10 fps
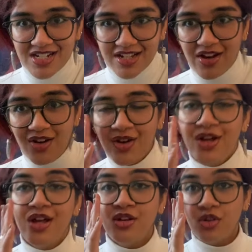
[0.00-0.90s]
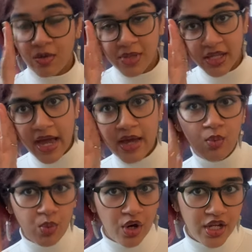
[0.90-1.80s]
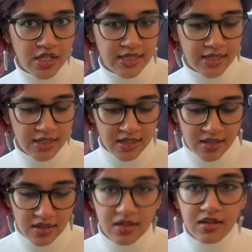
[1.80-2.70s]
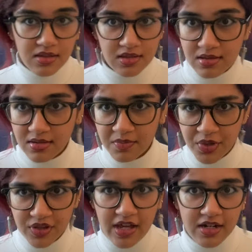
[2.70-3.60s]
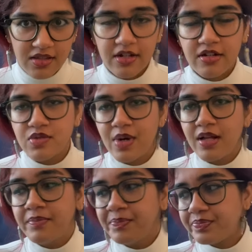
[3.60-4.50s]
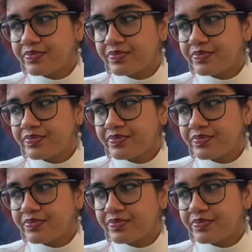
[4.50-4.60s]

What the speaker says: to go. Normally I would put that in there as well.